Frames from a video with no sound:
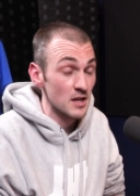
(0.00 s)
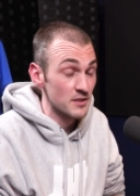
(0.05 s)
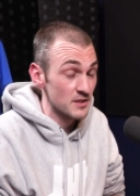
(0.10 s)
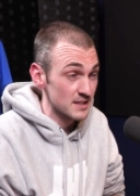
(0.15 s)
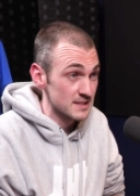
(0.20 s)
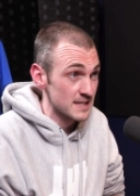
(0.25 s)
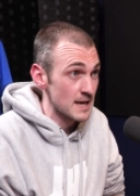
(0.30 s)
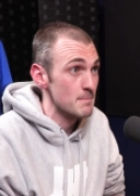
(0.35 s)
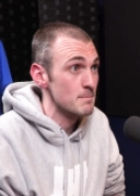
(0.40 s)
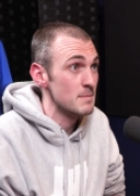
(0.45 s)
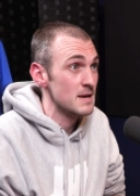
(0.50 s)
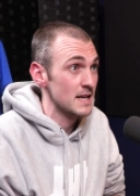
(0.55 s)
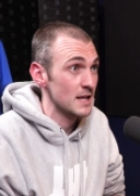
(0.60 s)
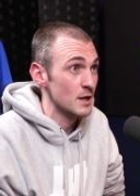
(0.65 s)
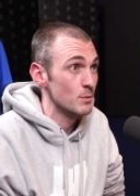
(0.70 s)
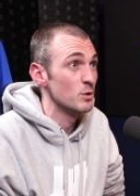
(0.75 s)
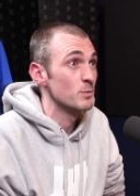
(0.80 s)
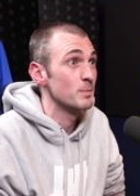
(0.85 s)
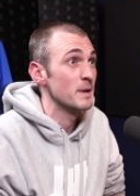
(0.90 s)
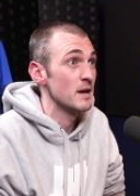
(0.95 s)
I think 10
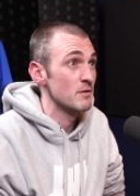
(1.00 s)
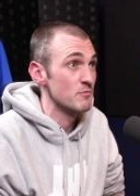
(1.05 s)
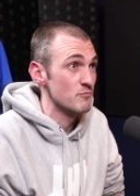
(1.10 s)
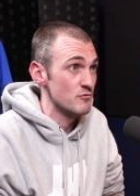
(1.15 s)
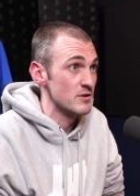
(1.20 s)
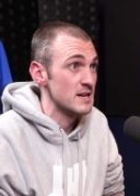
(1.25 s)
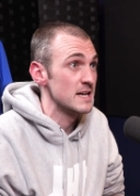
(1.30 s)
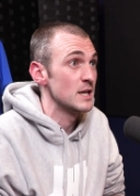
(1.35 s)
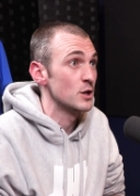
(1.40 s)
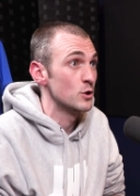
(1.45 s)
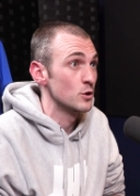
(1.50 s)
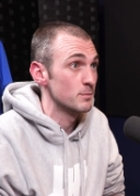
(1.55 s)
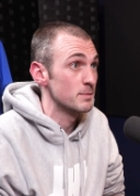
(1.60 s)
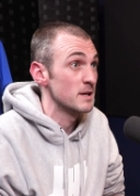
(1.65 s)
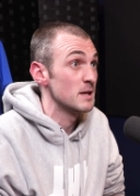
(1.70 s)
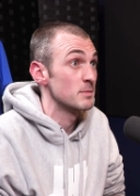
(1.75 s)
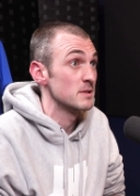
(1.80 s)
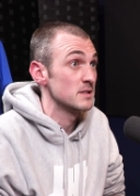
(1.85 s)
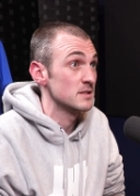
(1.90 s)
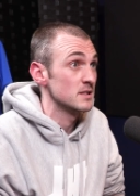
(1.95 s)
million would be a really good
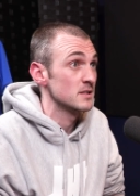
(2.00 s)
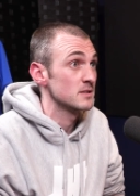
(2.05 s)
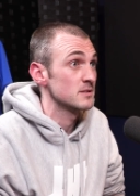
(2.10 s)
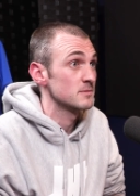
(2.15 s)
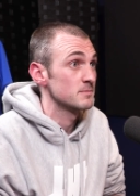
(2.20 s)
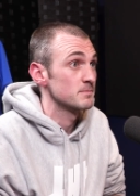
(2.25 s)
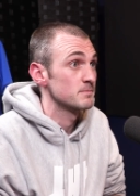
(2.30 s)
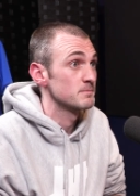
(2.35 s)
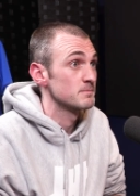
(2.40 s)
bit of business.